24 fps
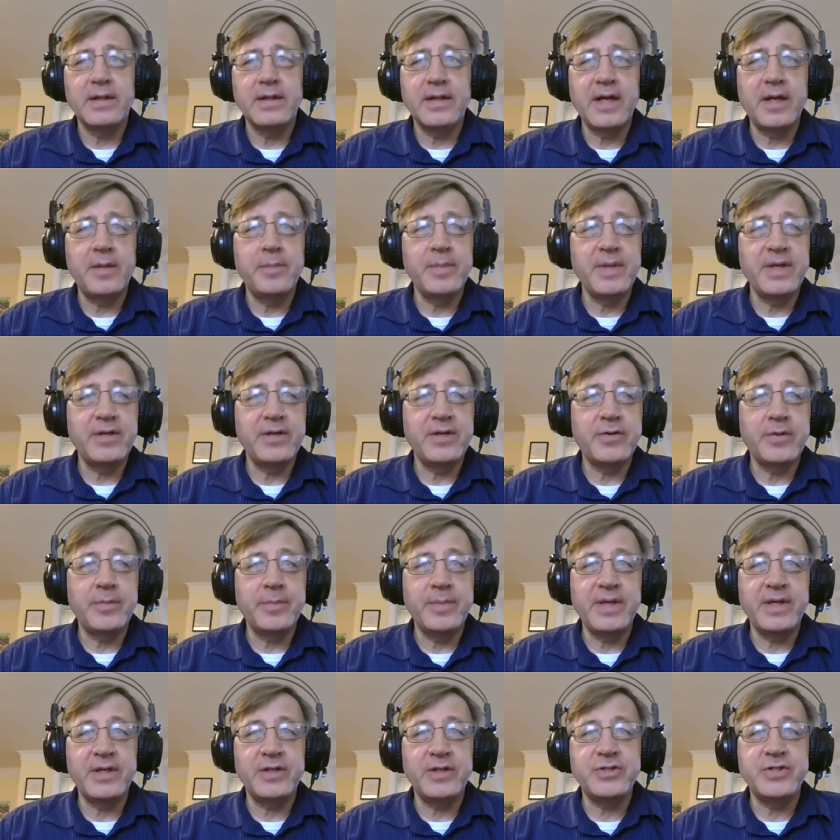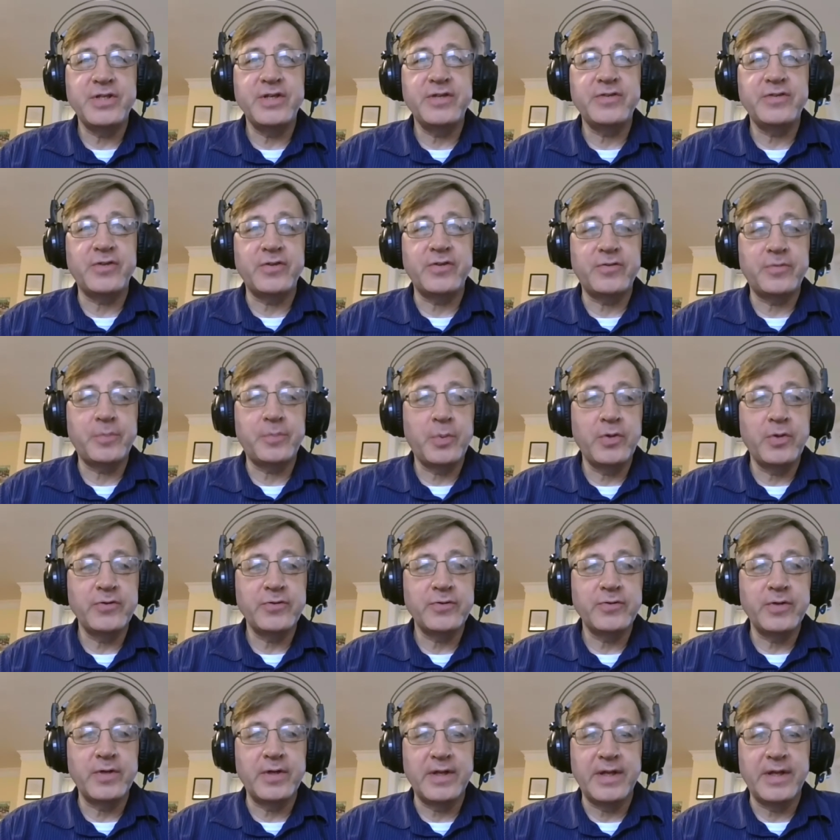led me to meet Jesus
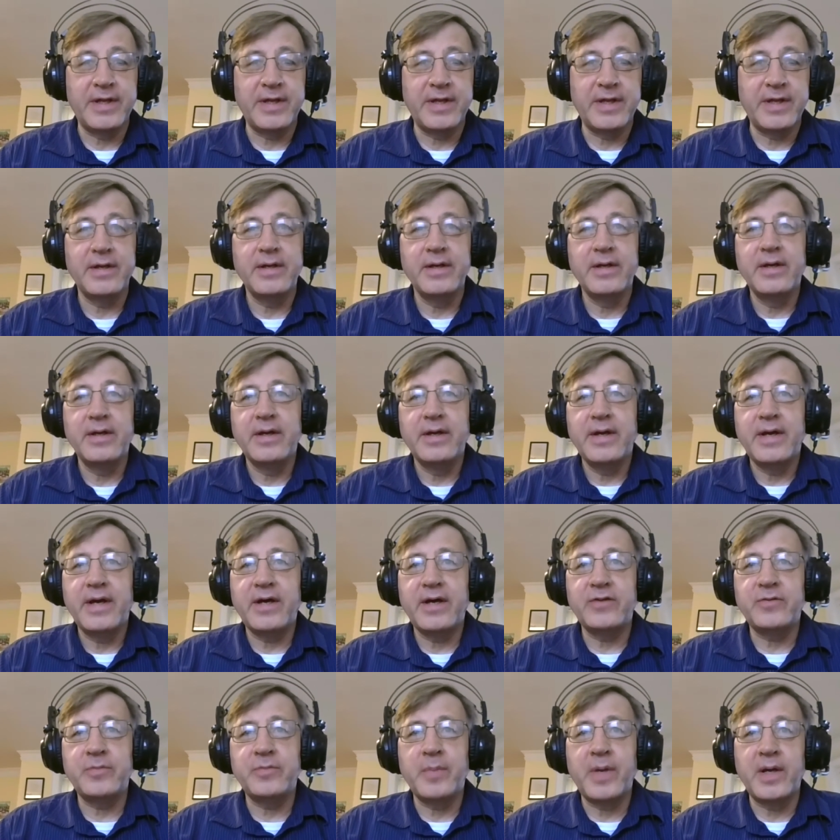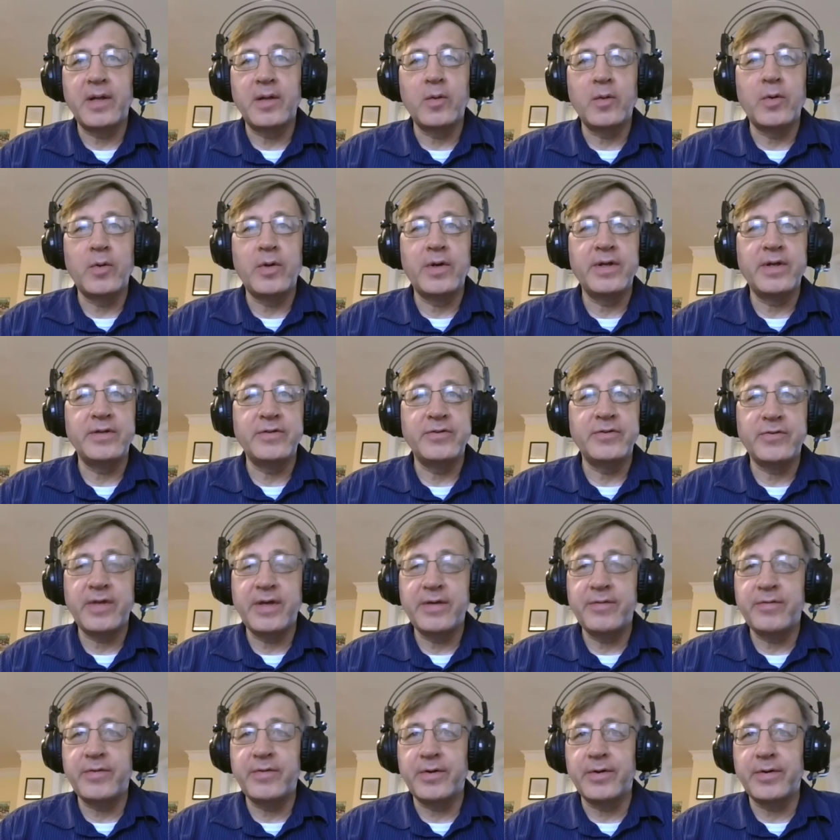personally as my Lord and
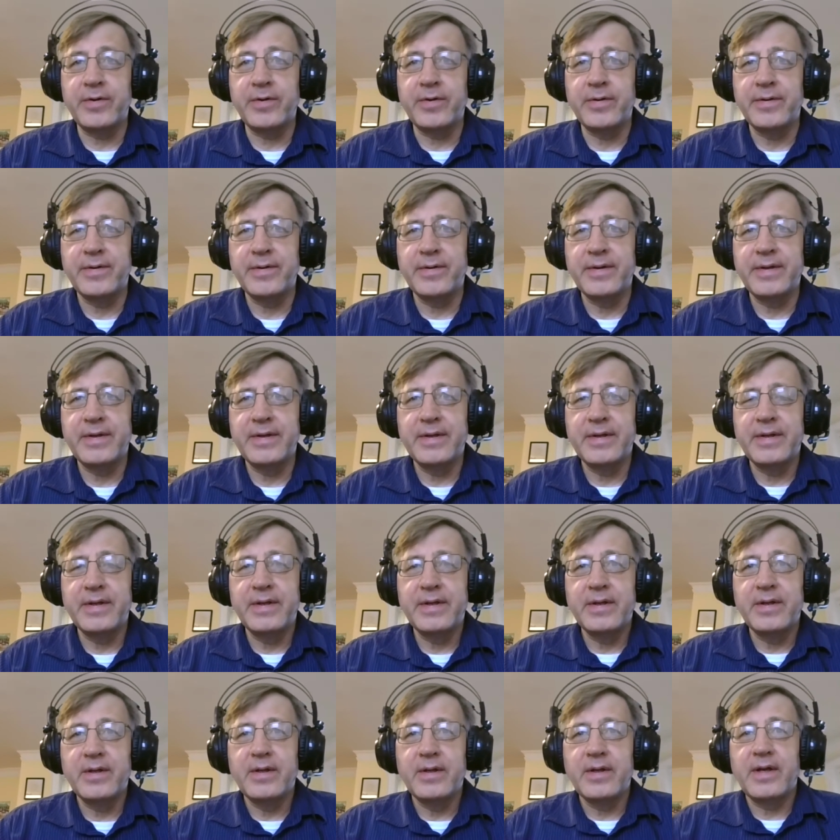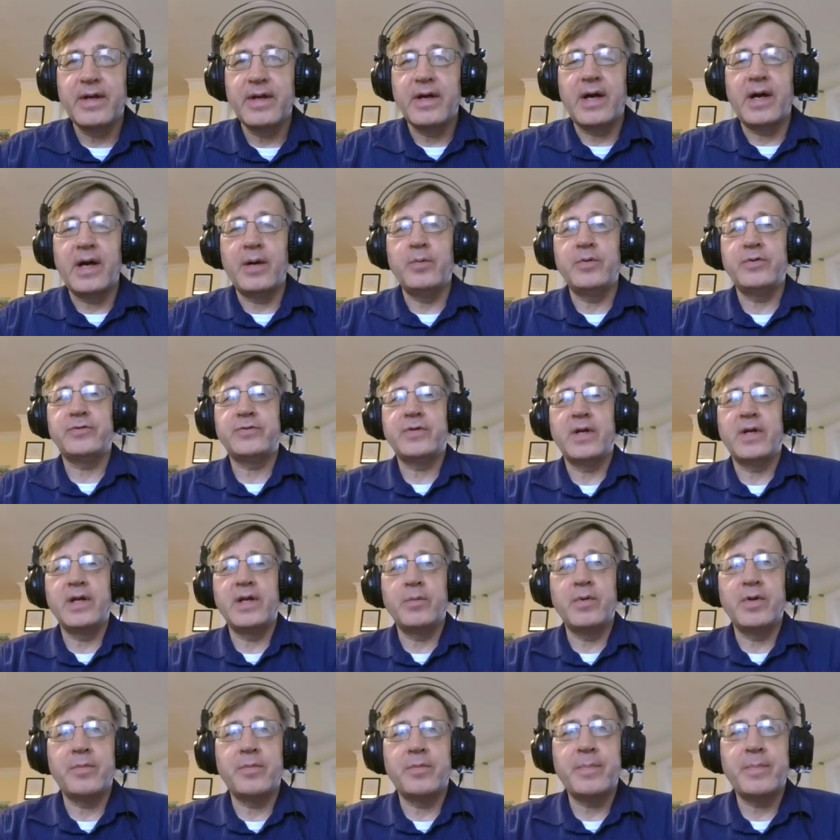Savior. I was
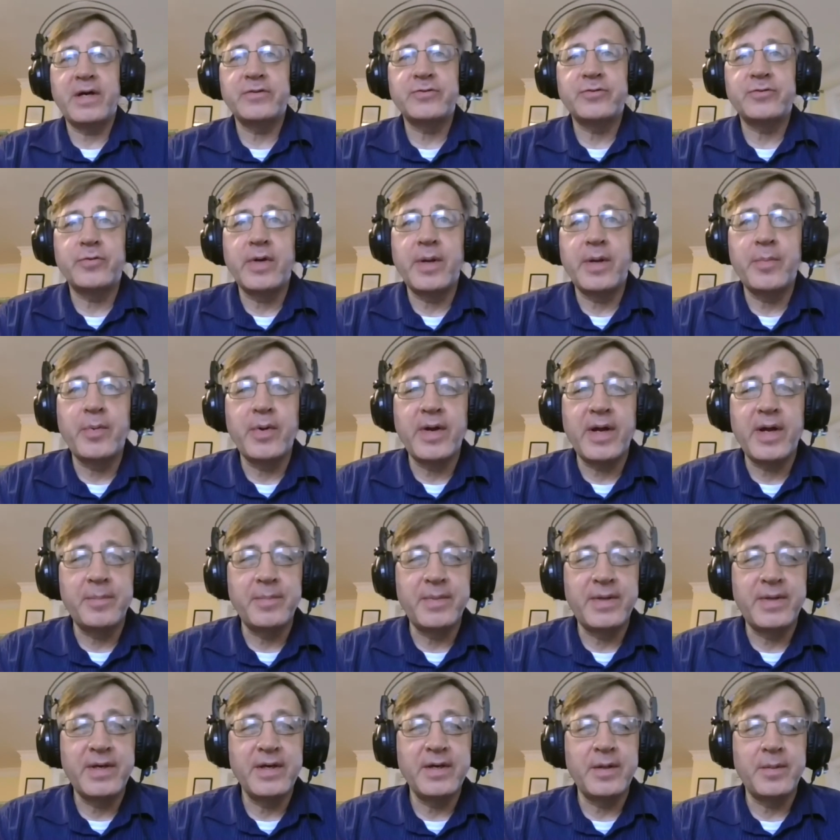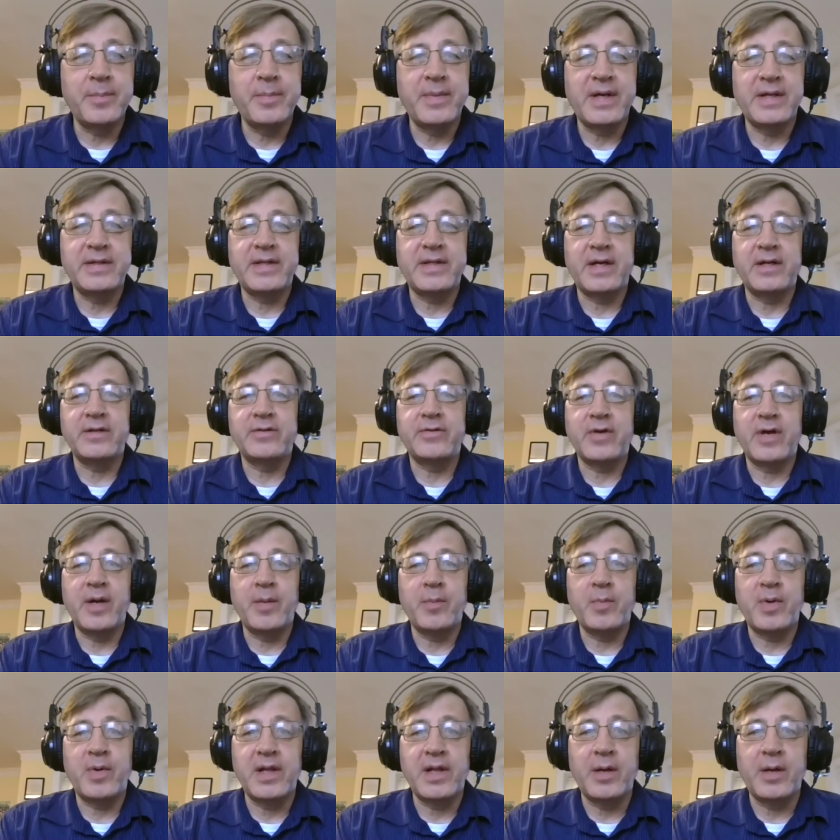studying with Pastor Abraham Kim at that
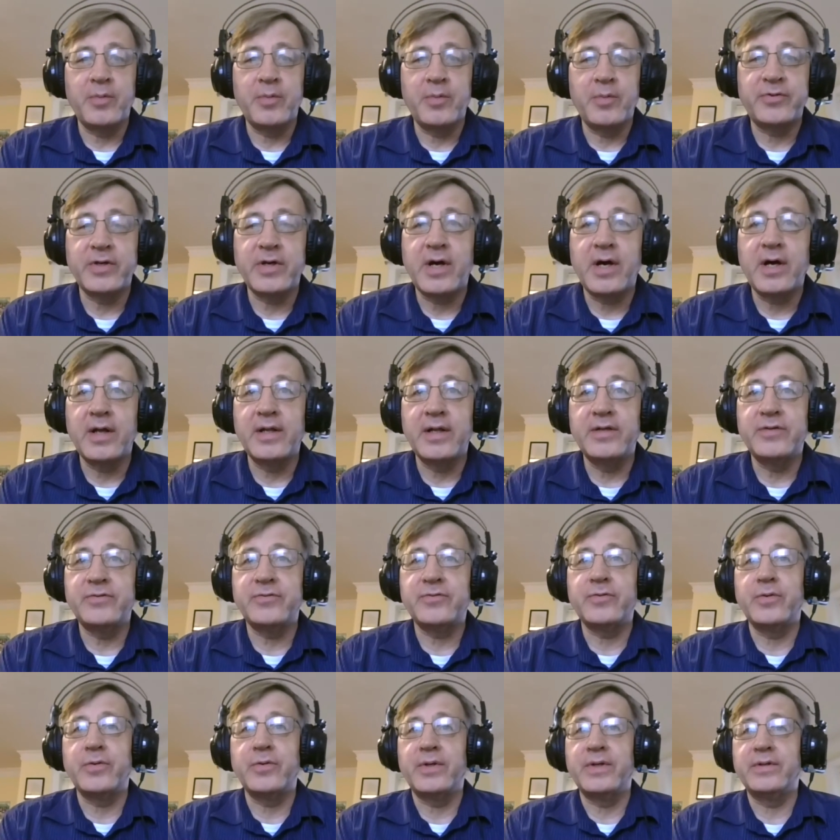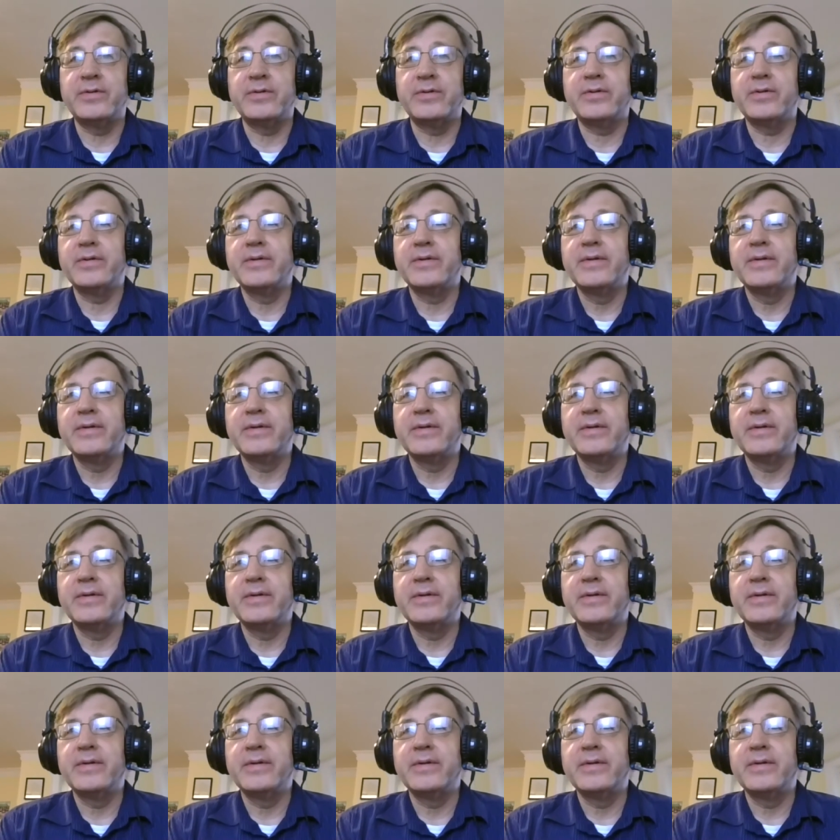time while I was a college student.